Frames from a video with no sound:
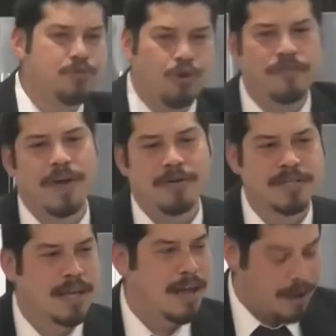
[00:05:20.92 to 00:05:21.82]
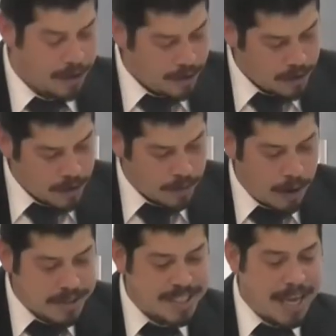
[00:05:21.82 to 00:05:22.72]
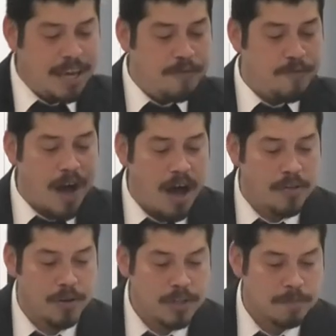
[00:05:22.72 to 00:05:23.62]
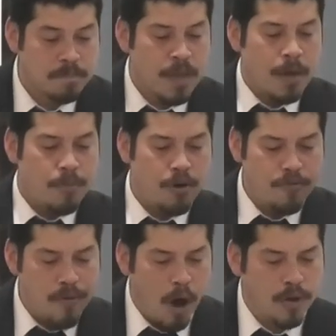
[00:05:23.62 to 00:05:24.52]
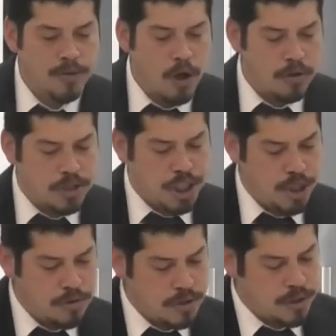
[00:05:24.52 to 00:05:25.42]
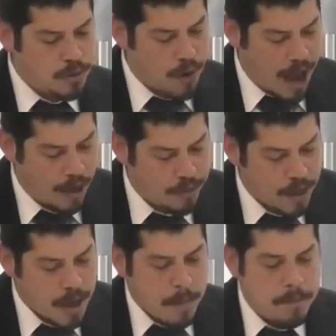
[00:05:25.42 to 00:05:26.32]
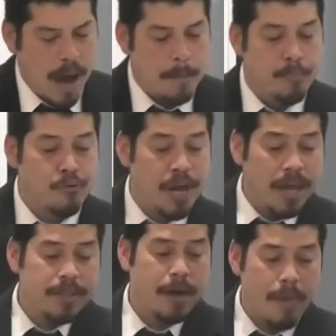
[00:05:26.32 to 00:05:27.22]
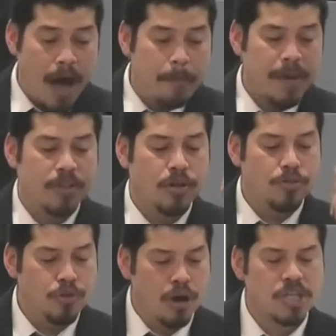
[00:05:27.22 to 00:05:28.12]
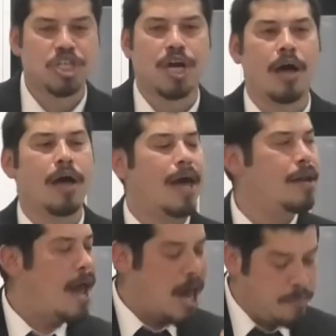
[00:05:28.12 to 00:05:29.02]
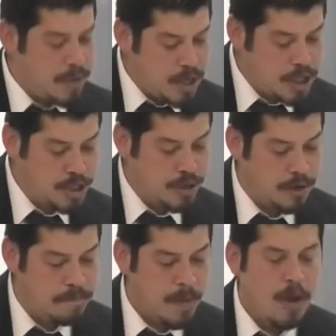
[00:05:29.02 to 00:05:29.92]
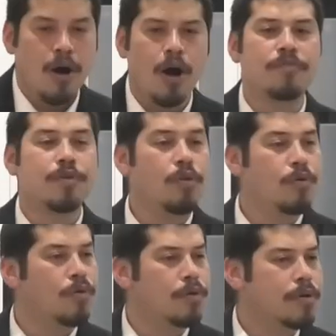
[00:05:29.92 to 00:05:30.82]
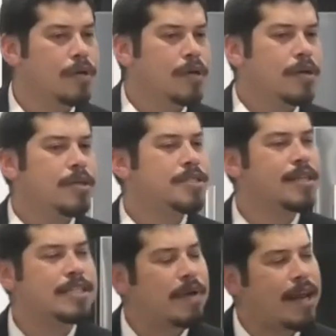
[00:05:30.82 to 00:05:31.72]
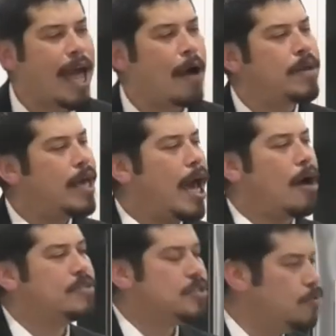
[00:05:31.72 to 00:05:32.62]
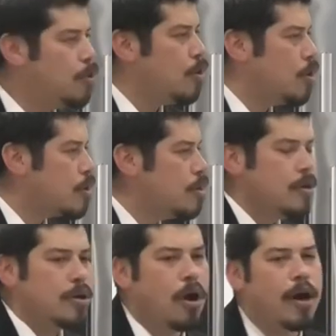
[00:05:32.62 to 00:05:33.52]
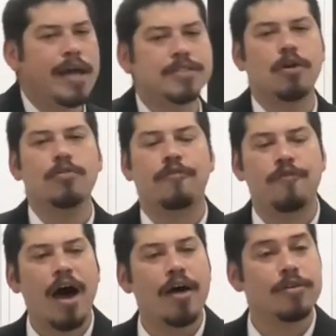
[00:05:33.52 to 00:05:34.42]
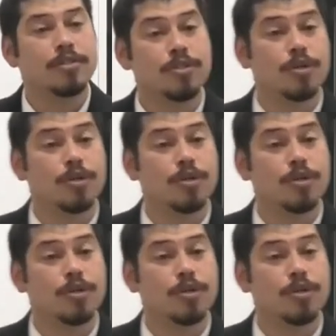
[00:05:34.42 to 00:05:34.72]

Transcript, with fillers: 12 hours a day. The Bible says, And ye fathers, provoke not your children to wrath, but bring them up in the nurture and admonition of the Lord. You see, it doesn't matter how many hours you work, God has told the fathers,